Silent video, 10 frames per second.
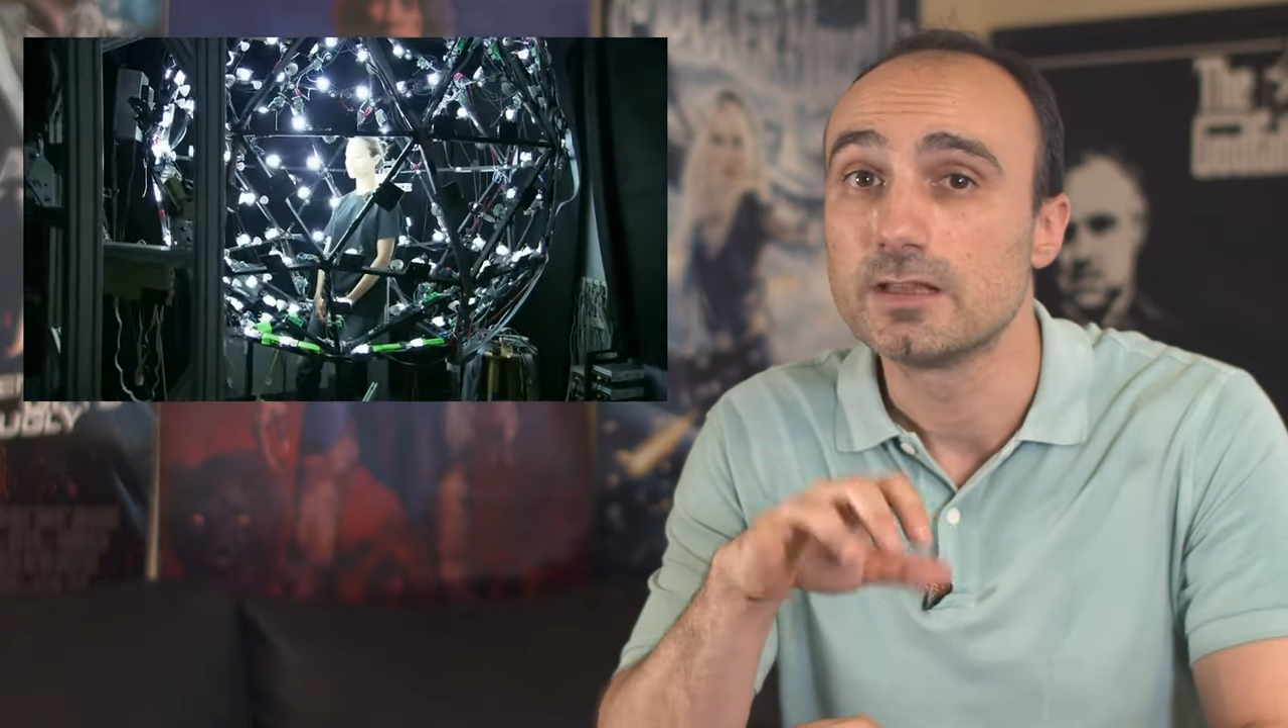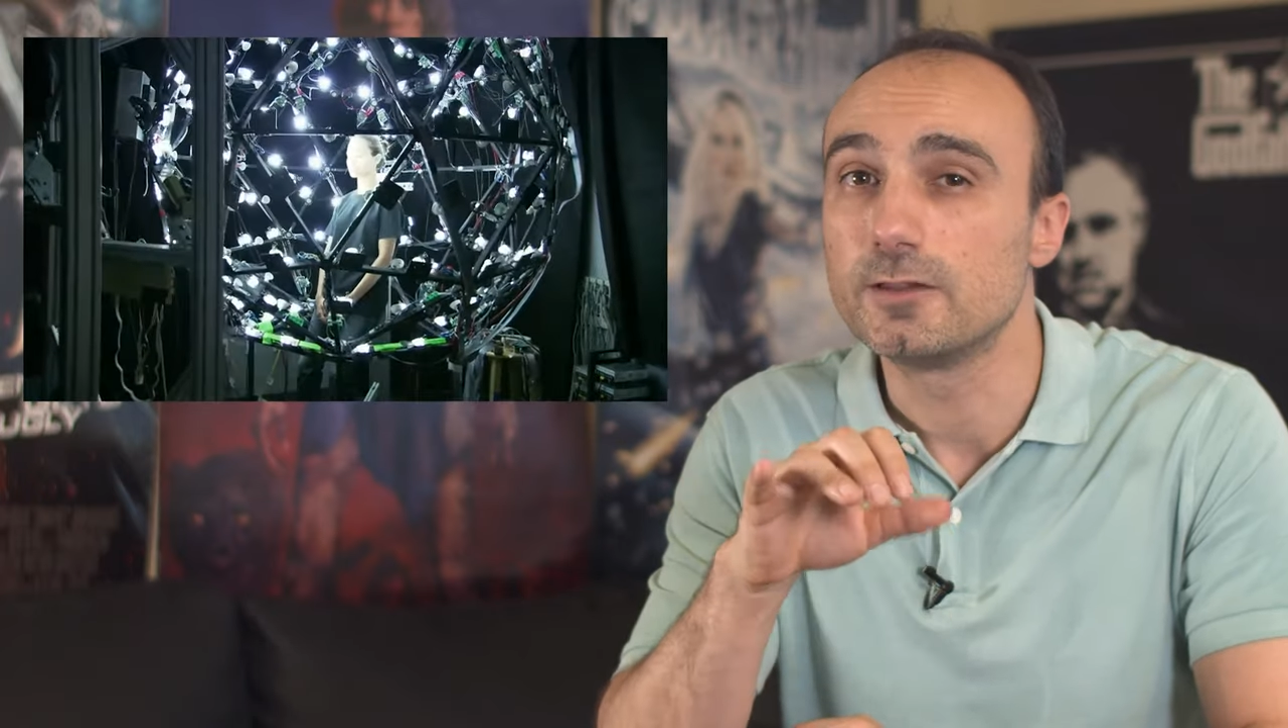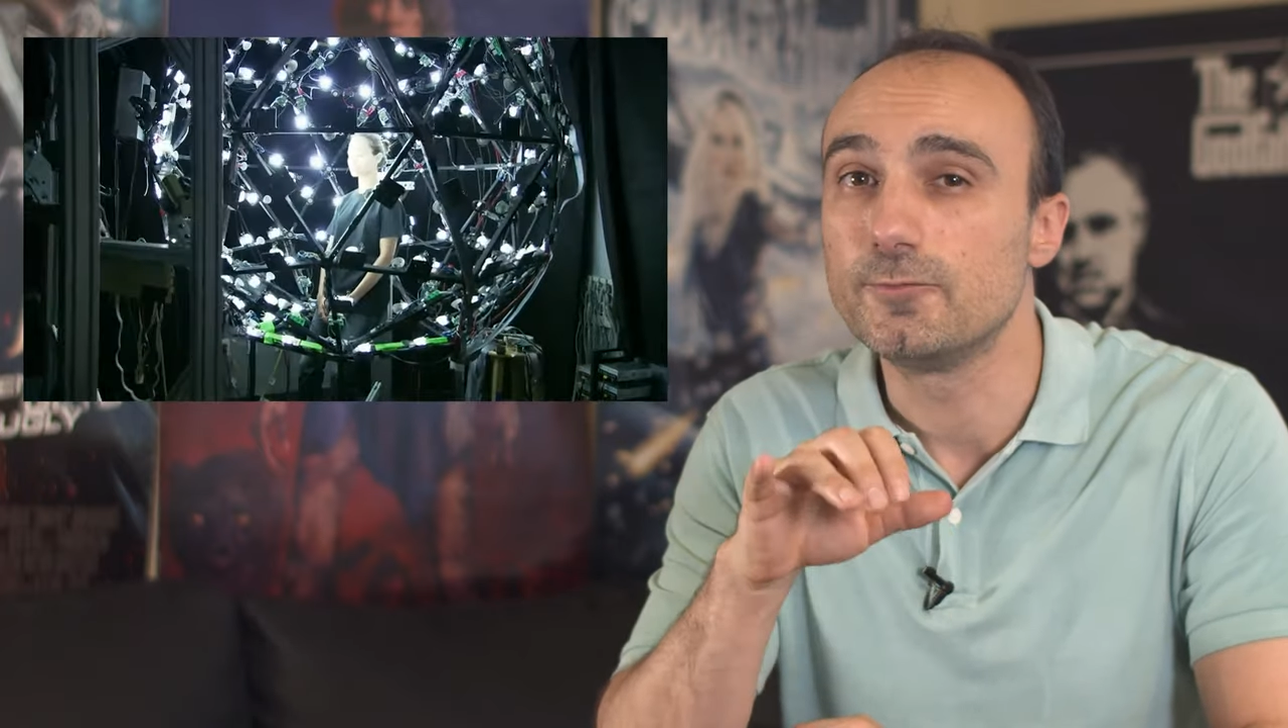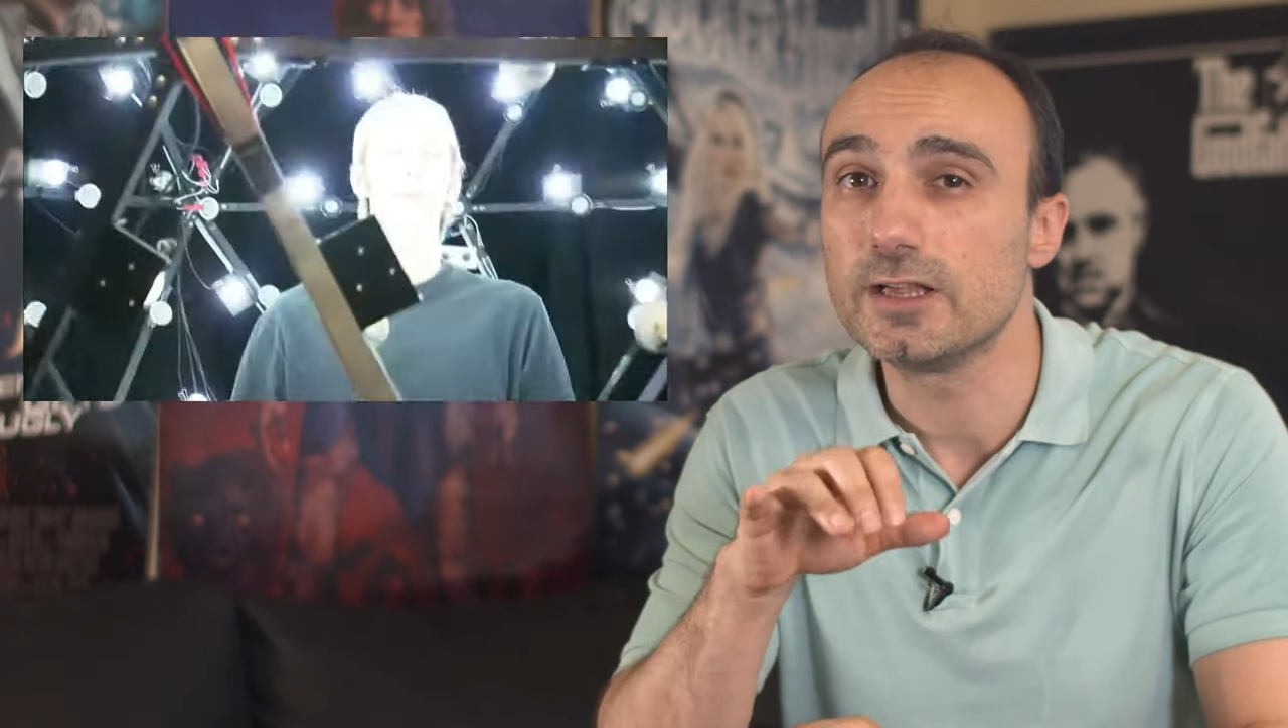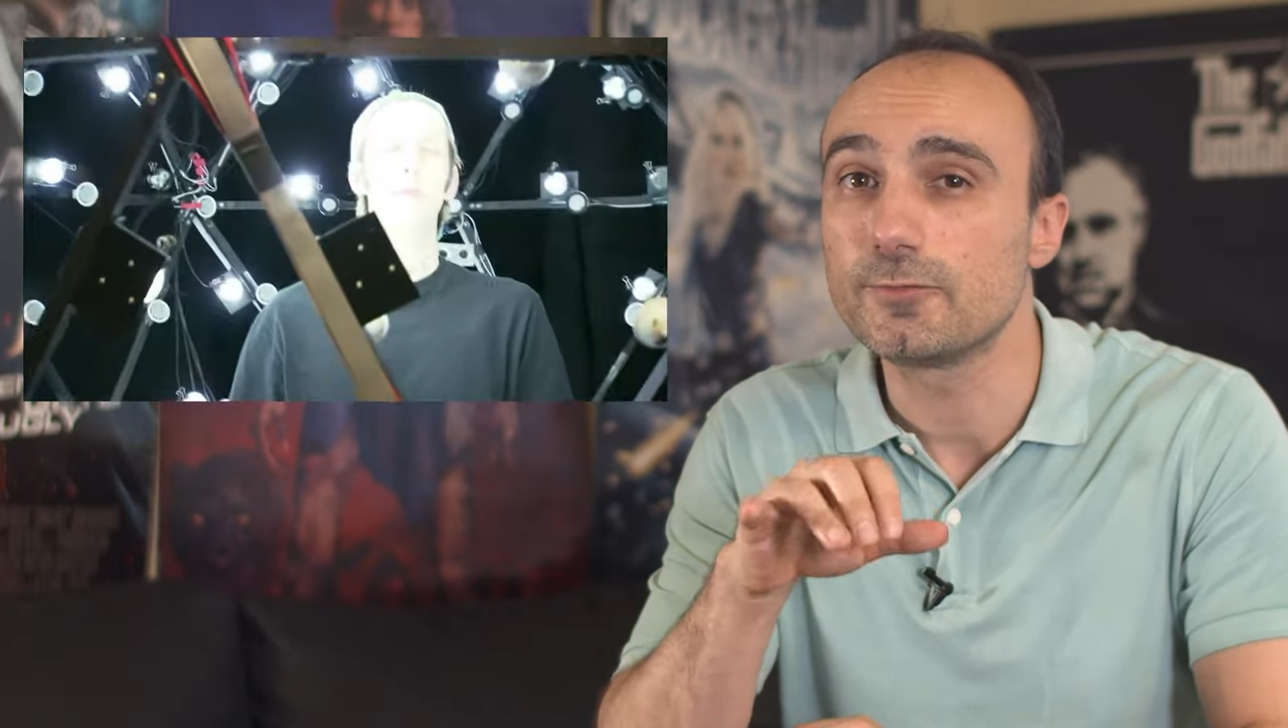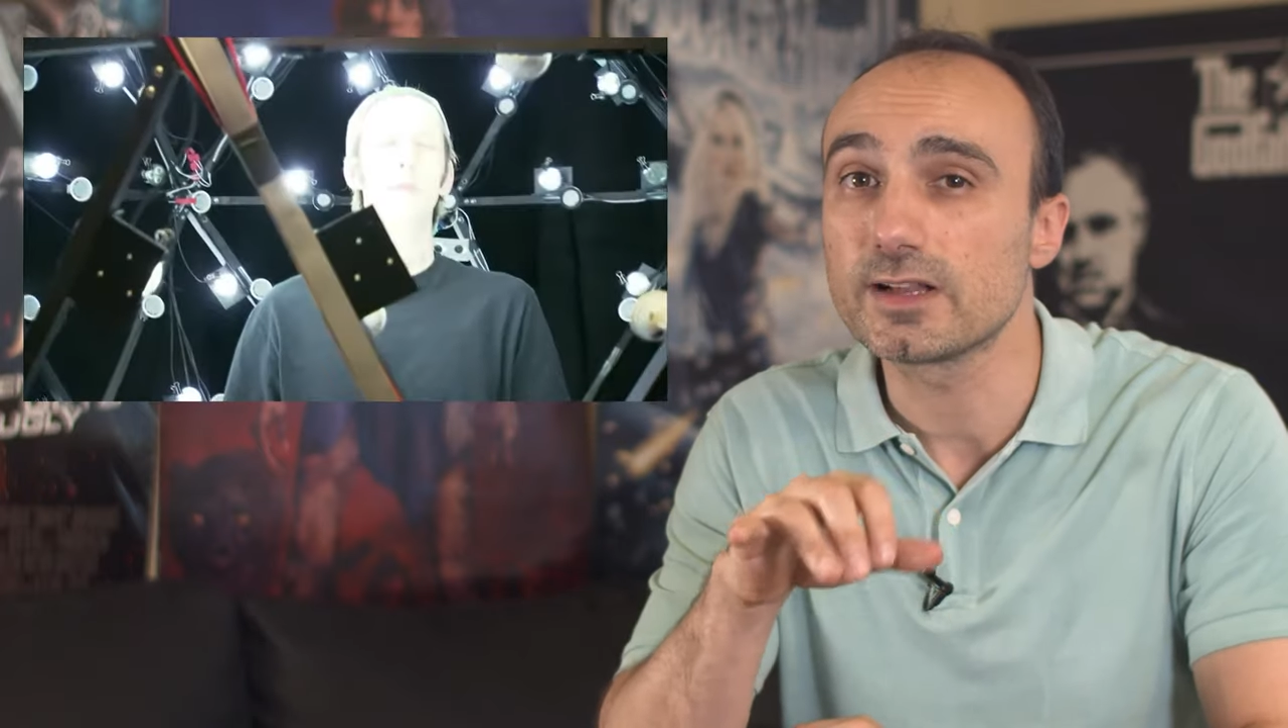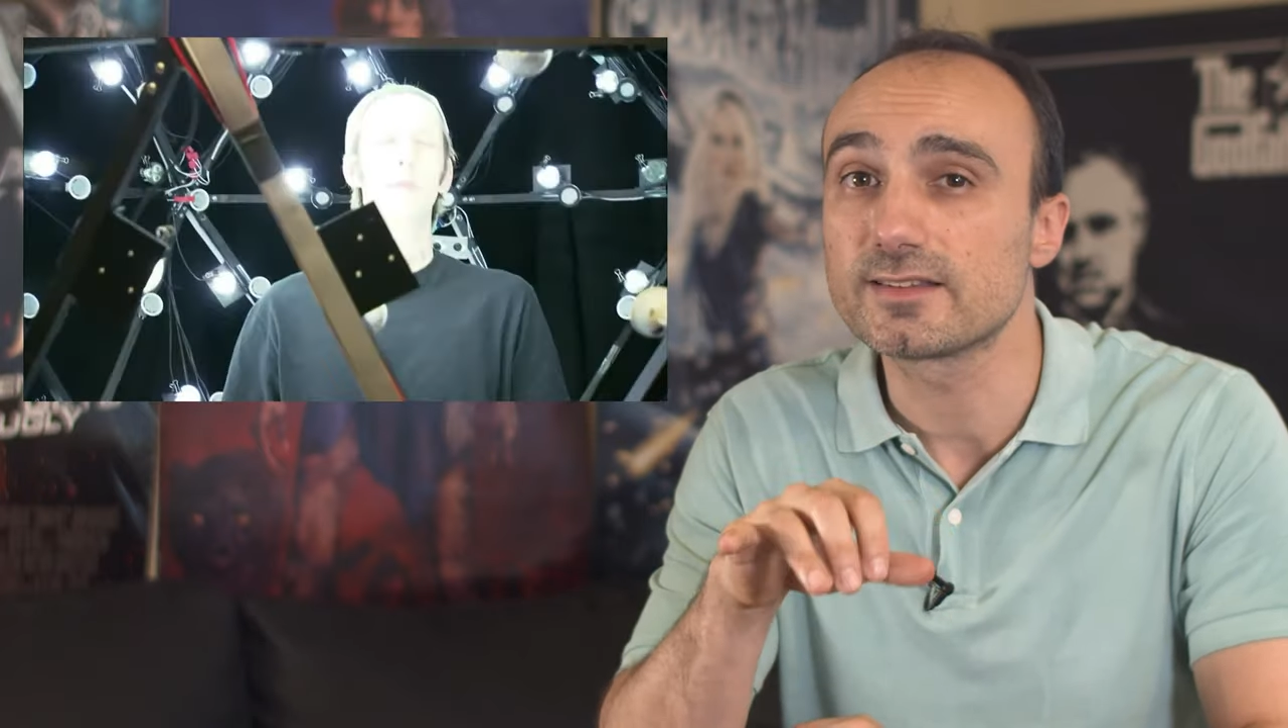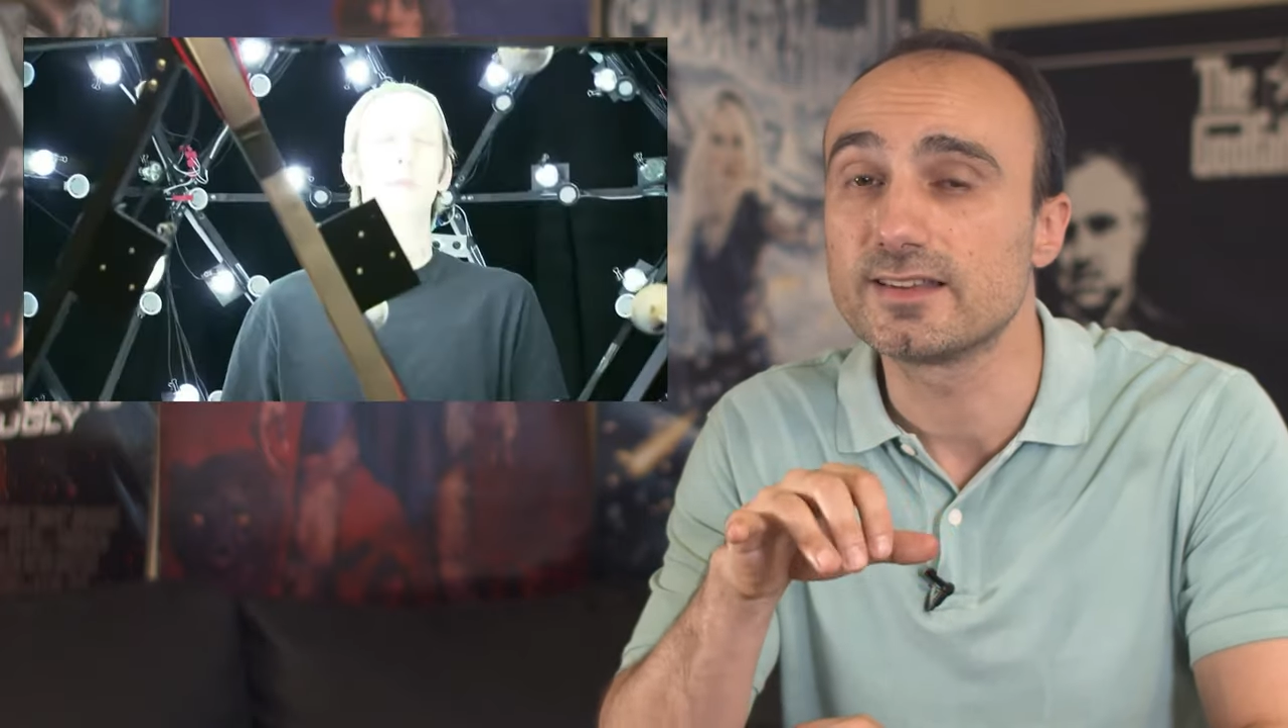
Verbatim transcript: the V F X